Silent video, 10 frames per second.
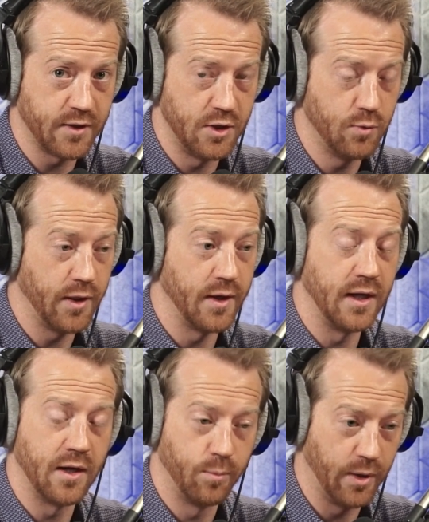You want the knee
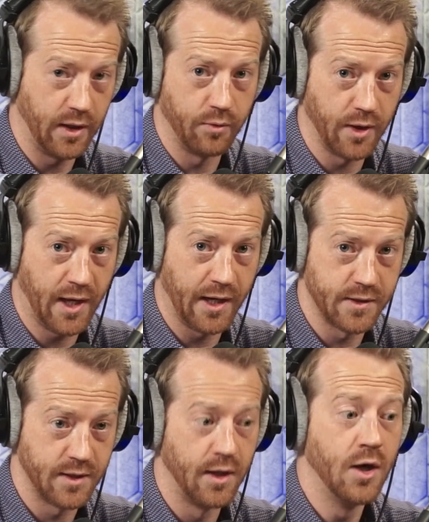completely
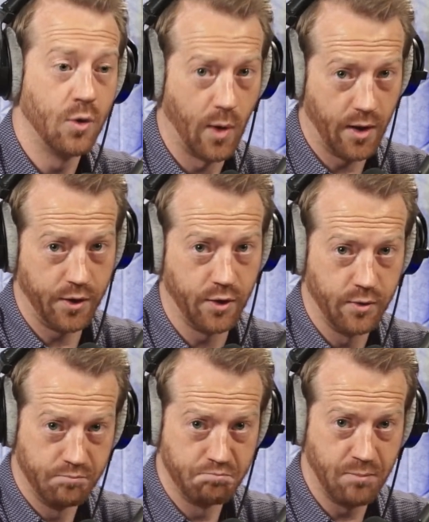relaxed while you're
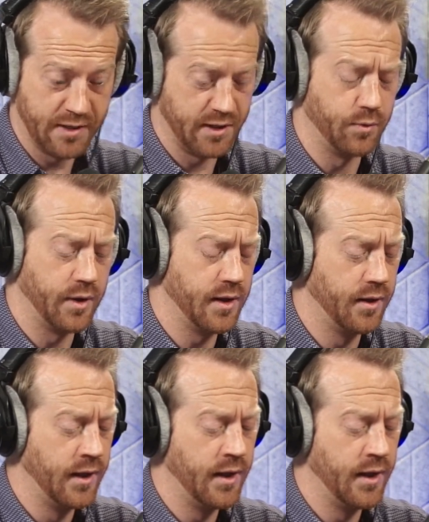messing with it.